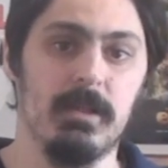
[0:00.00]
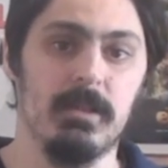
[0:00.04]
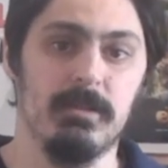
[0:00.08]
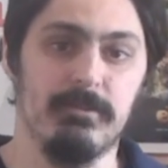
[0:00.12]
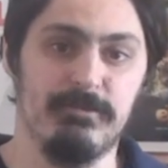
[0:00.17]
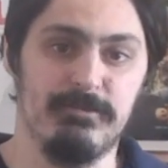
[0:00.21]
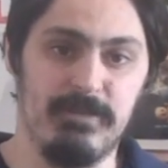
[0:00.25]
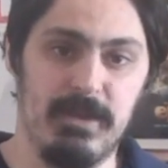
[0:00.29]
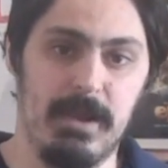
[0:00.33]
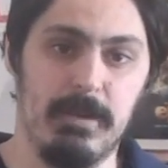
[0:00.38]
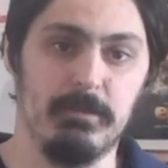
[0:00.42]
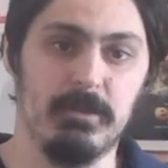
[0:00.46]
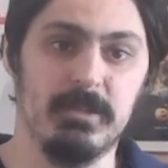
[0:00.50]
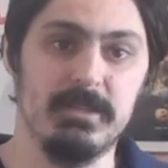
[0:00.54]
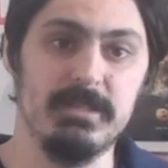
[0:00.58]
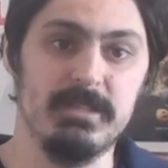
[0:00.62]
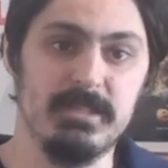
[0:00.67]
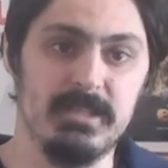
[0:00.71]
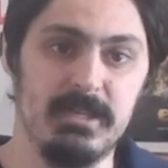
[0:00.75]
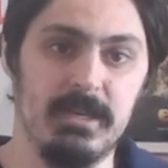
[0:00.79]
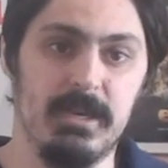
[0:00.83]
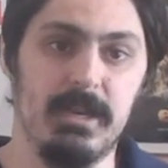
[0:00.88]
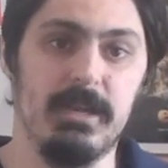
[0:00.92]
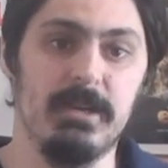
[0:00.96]
The family,
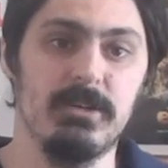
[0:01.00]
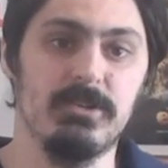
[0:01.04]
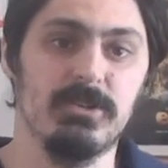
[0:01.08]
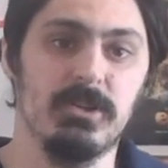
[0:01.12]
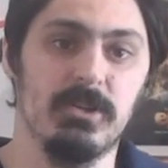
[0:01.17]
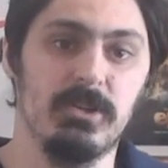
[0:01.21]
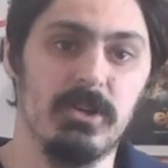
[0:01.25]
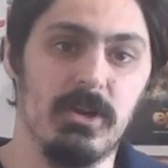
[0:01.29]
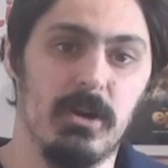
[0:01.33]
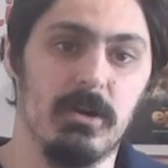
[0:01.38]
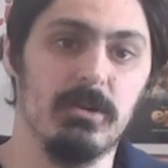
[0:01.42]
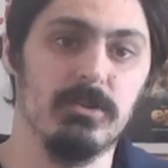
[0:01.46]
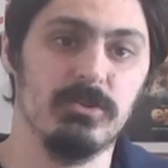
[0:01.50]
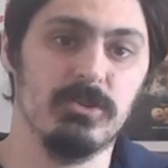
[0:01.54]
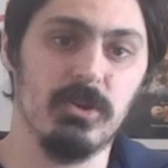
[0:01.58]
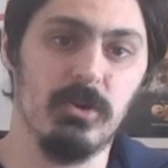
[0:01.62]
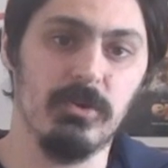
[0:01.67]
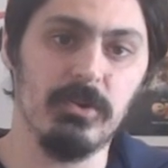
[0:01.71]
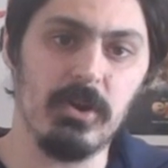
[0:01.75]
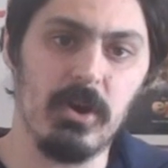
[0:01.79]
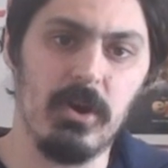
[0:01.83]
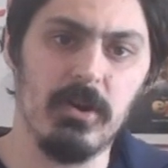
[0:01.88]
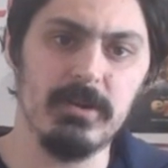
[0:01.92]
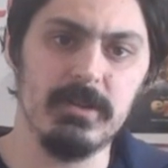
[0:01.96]
teenage, and young
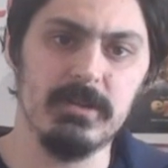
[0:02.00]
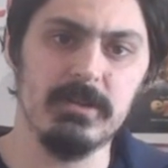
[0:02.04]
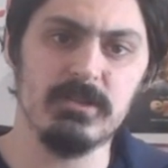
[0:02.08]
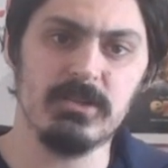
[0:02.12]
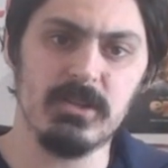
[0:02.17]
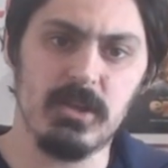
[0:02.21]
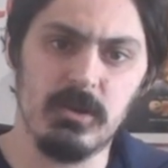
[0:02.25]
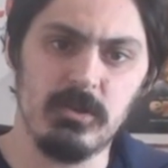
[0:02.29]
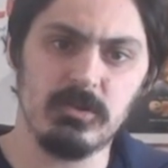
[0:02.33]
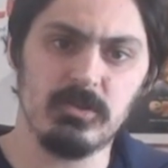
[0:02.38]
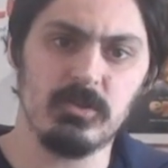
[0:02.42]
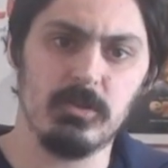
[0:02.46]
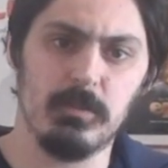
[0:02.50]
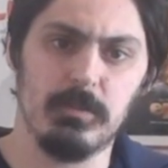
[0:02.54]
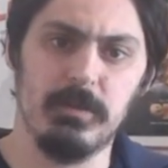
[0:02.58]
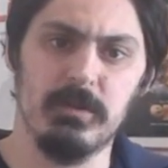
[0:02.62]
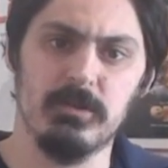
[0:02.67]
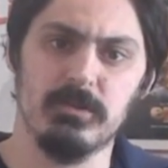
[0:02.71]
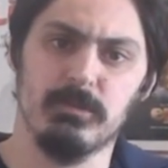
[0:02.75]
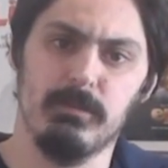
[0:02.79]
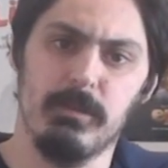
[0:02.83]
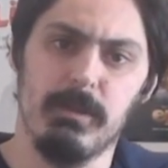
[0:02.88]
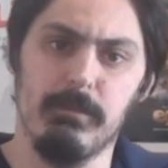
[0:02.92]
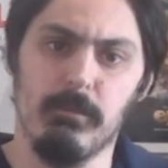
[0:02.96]
adult audience also
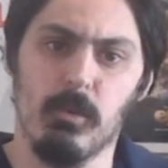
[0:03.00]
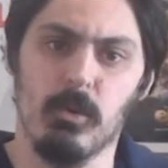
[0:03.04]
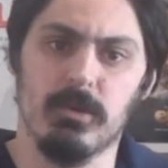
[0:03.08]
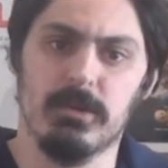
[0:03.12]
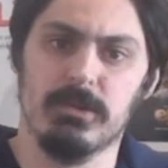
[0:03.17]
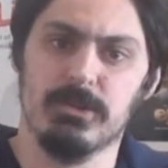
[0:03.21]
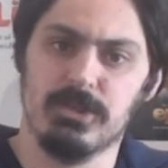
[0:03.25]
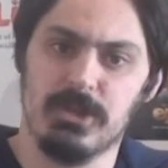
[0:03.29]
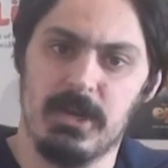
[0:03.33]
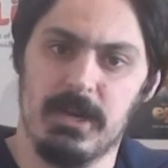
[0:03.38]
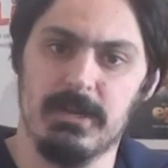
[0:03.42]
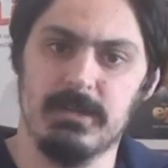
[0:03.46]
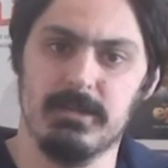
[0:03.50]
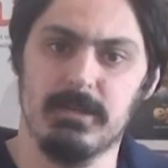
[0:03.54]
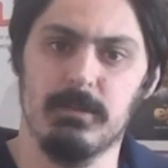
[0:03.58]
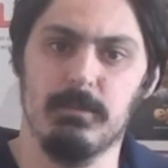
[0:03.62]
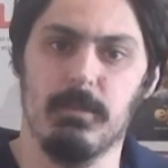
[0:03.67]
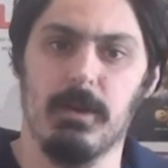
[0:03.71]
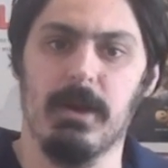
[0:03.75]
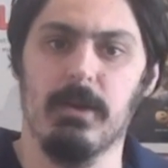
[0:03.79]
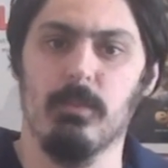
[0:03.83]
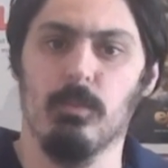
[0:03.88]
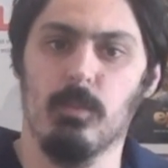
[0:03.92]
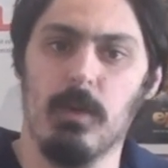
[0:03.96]
appeared to be more
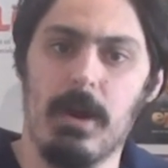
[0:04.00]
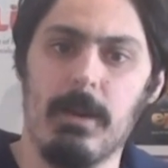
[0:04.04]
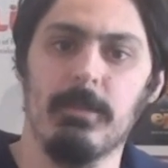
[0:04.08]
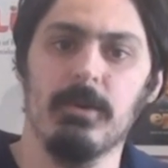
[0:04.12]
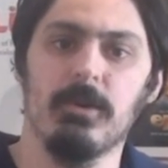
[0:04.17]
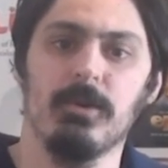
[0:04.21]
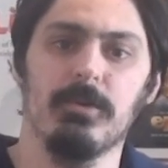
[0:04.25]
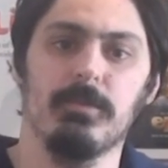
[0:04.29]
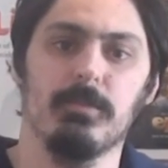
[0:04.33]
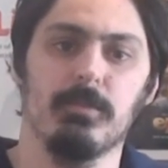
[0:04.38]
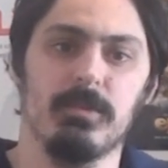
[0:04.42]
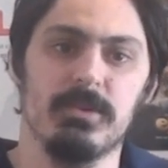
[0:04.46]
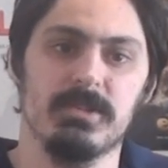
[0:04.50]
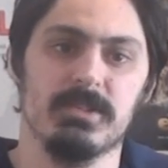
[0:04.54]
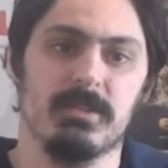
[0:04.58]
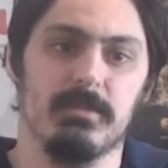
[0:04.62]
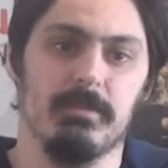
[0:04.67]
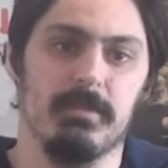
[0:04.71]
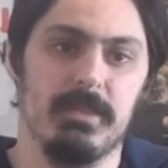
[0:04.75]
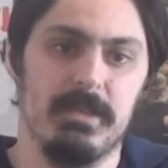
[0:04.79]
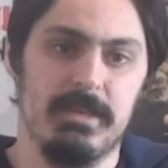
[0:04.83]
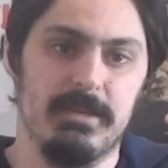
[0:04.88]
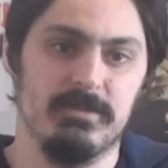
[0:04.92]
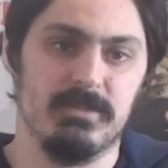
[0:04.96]
enchanted by Robin Hood, Prince
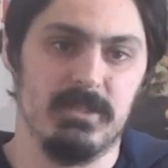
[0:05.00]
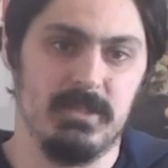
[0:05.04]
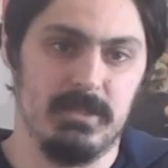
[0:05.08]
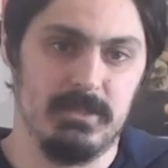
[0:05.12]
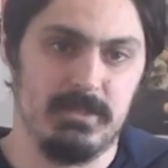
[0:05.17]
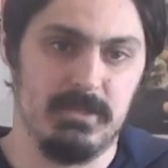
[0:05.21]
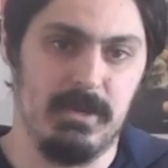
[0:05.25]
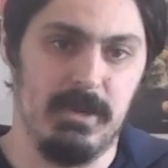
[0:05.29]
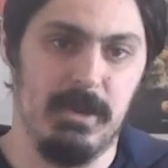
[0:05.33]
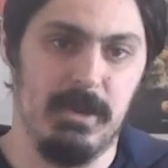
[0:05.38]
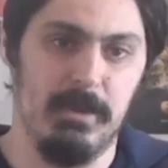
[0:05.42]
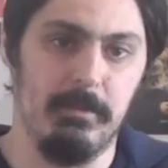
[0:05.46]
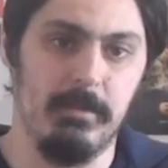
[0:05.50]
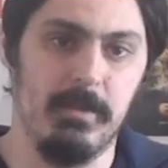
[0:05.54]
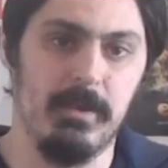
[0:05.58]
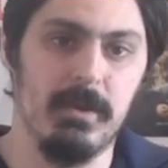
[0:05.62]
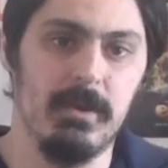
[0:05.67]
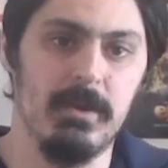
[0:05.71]
of Thieves at the time.